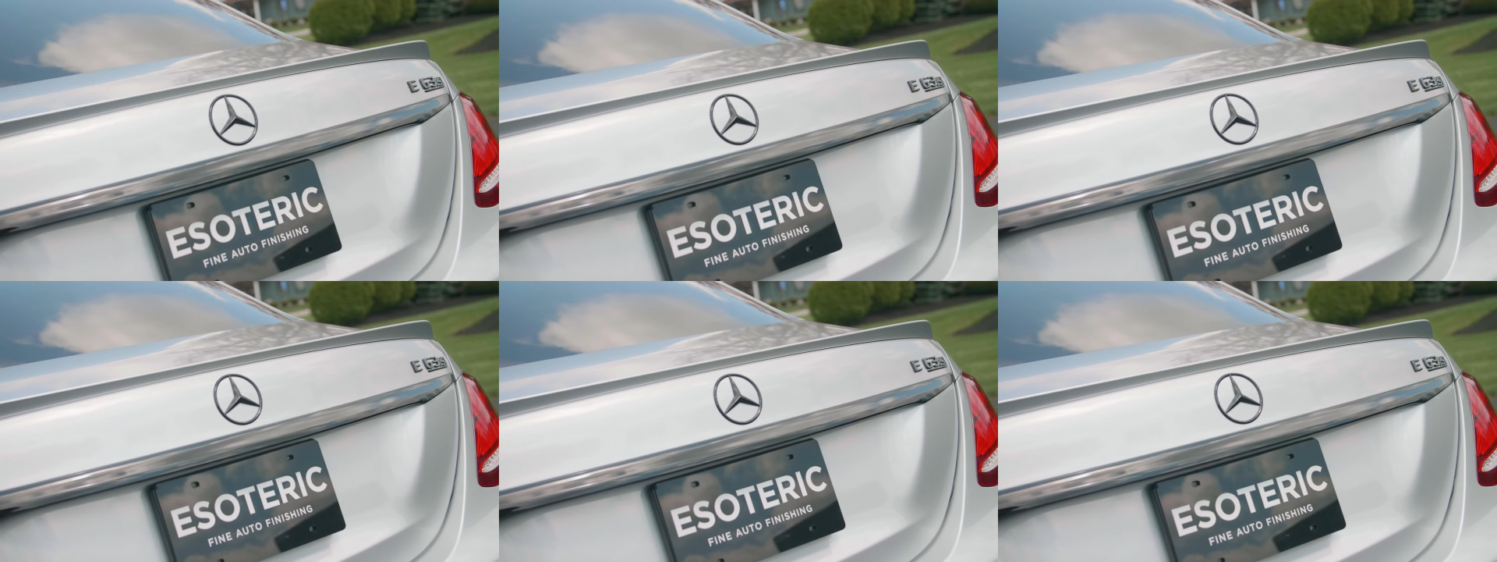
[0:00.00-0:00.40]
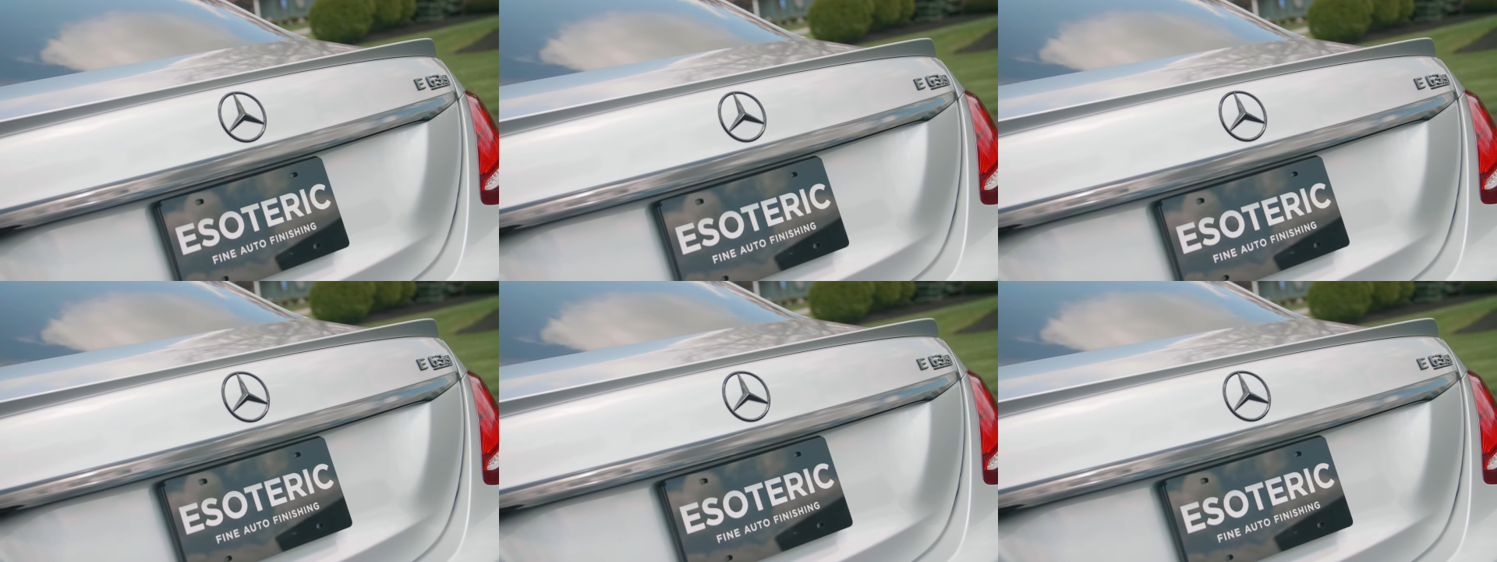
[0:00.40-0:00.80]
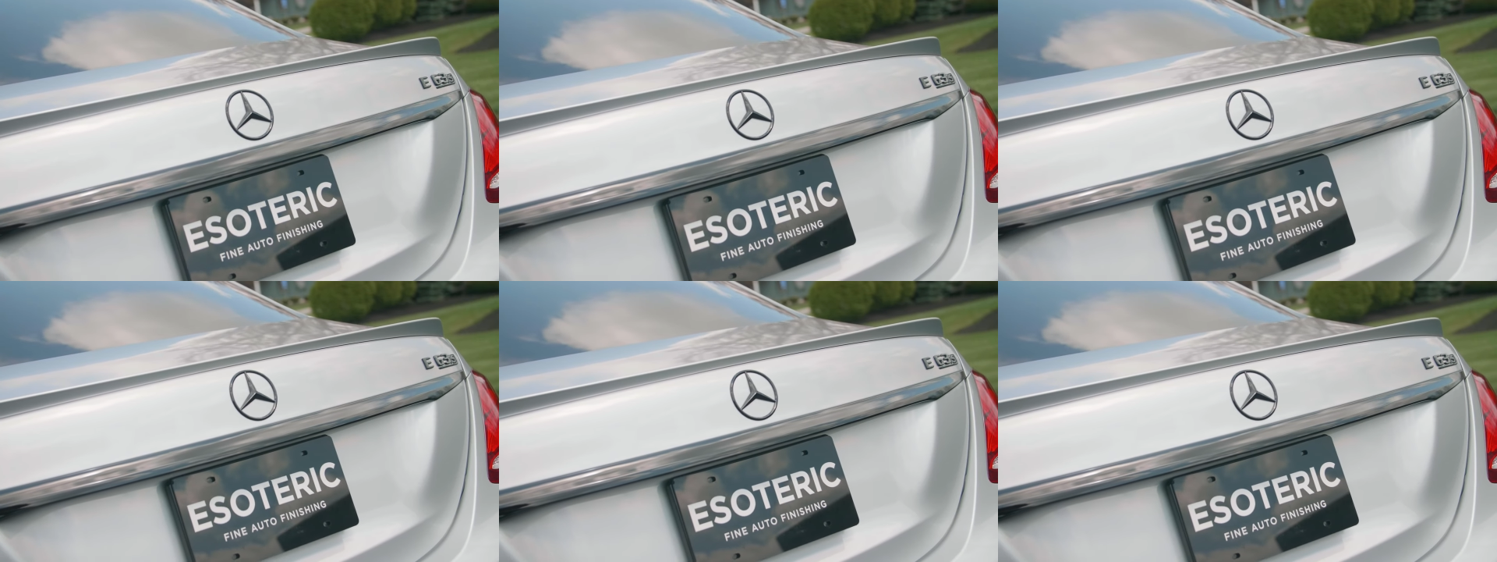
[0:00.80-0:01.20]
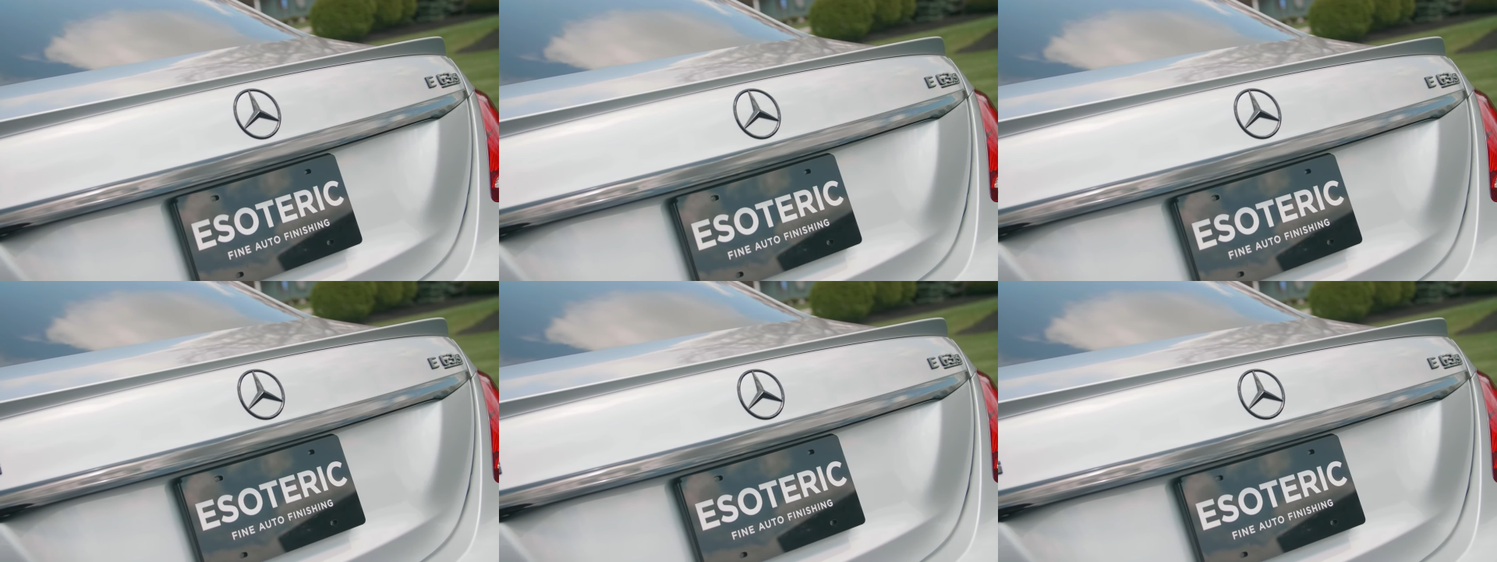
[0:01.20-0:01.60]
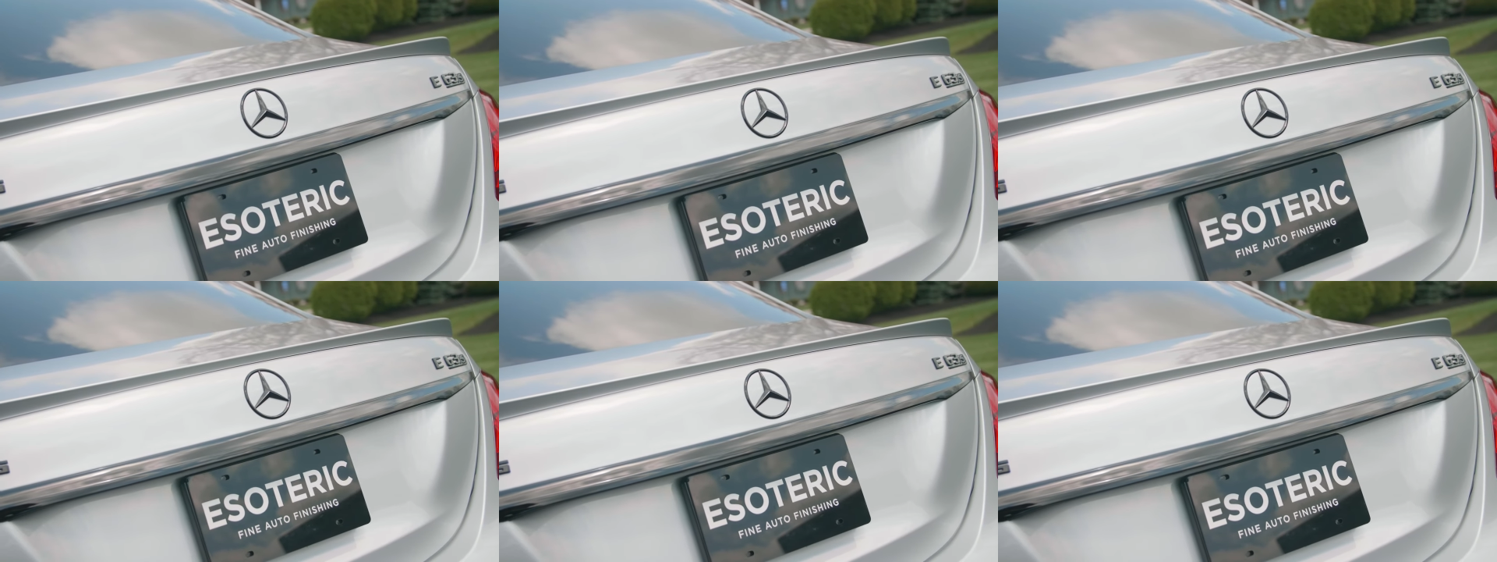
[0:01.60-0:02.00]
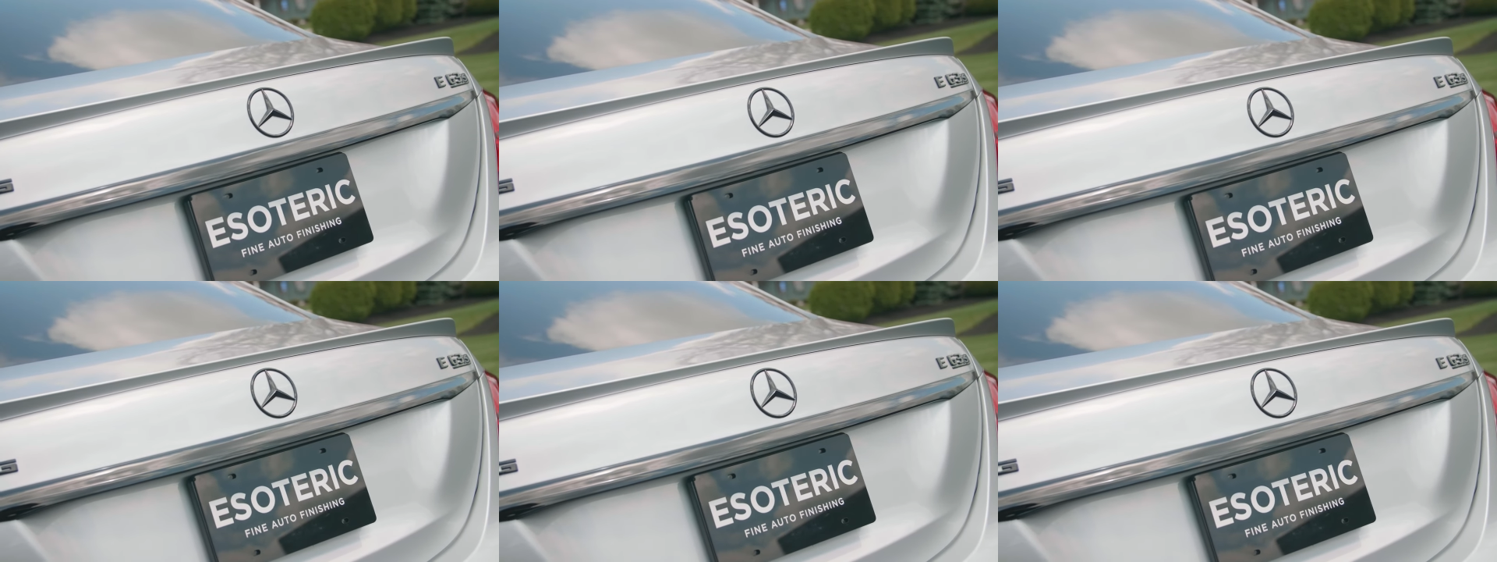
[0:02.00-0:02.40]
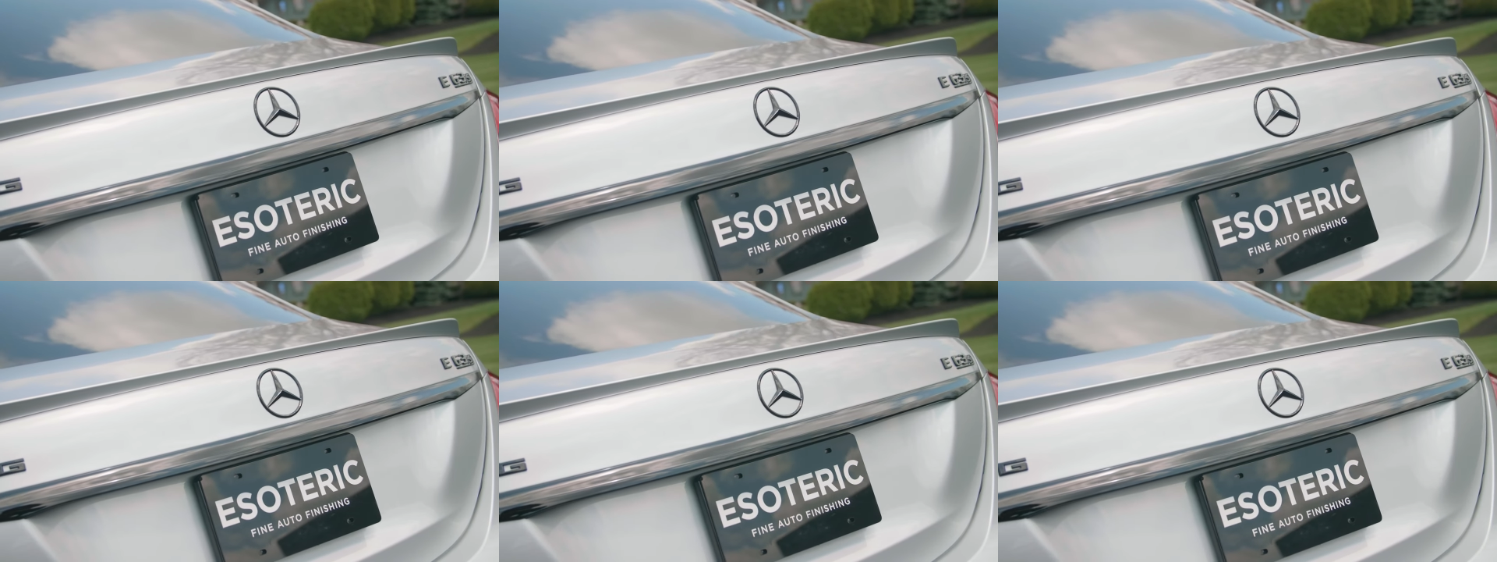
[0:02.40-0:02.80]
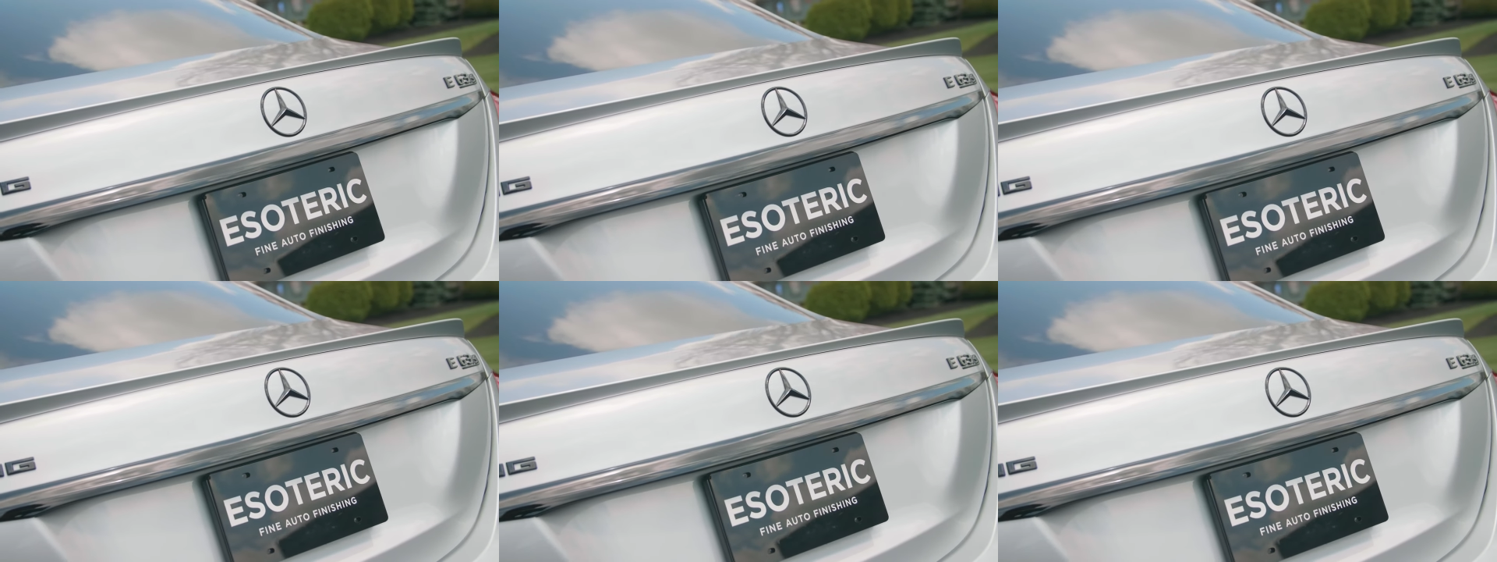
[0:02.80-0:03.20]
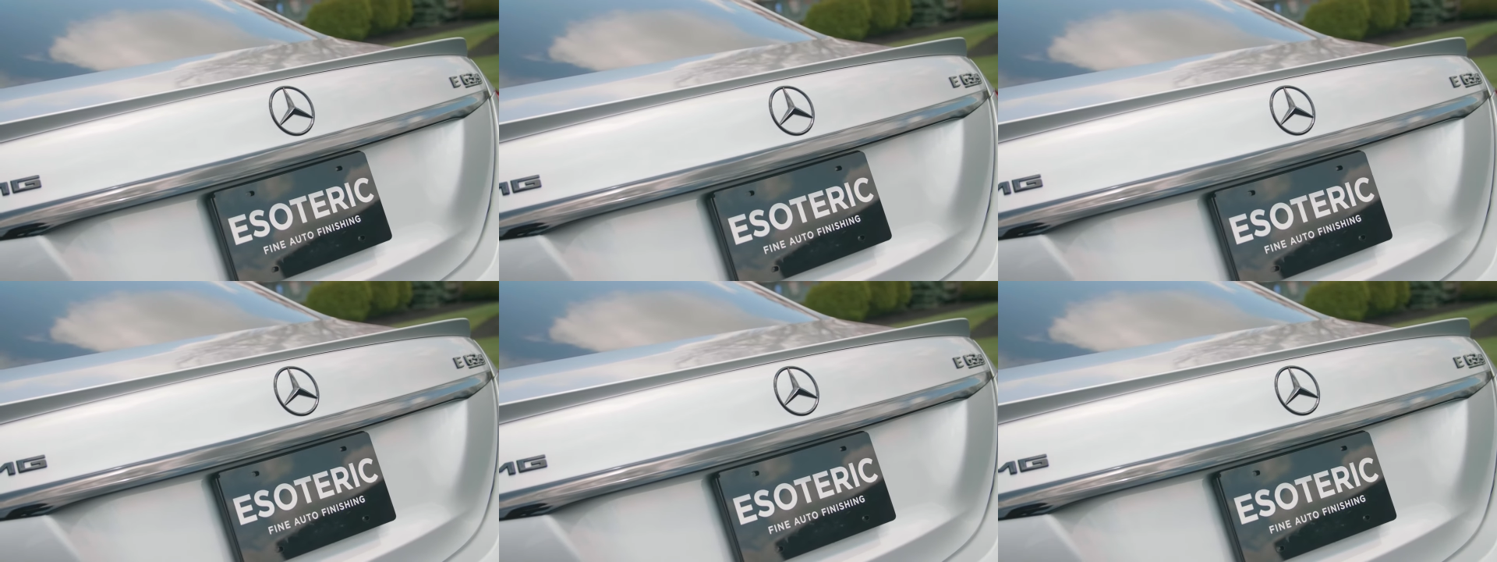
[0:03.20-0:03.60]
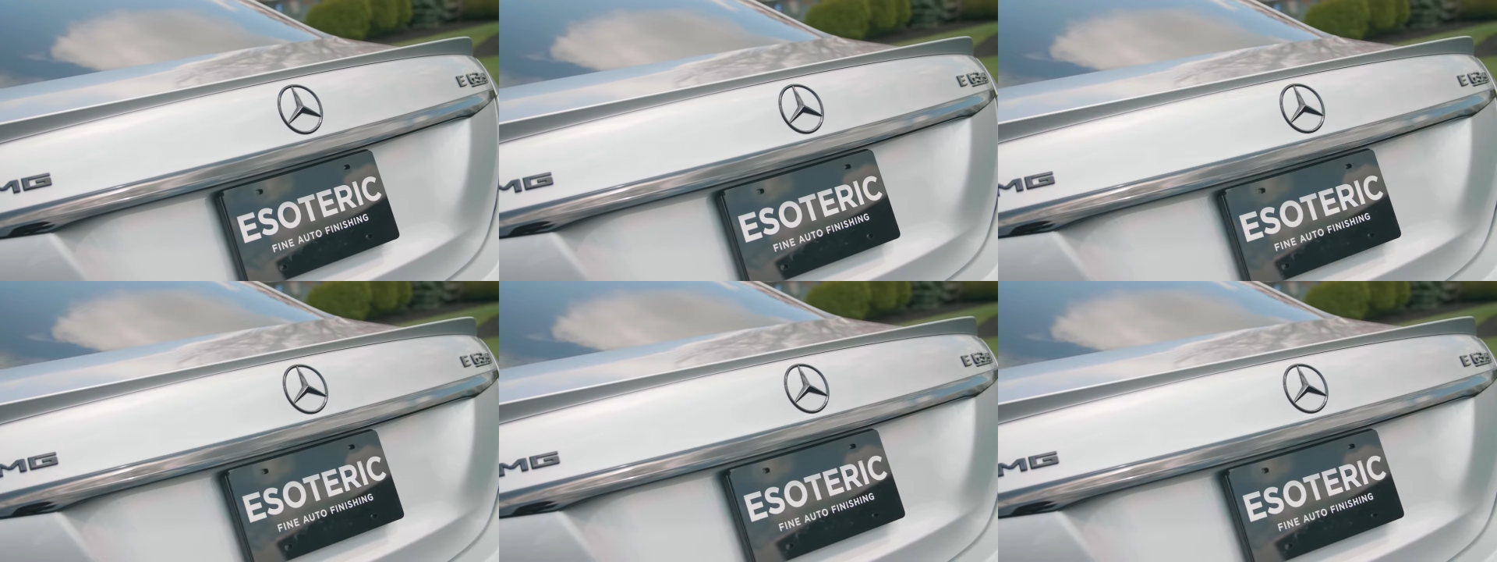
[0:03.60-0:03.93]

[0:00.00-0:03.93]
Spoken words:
Nobody's mouth can be seen.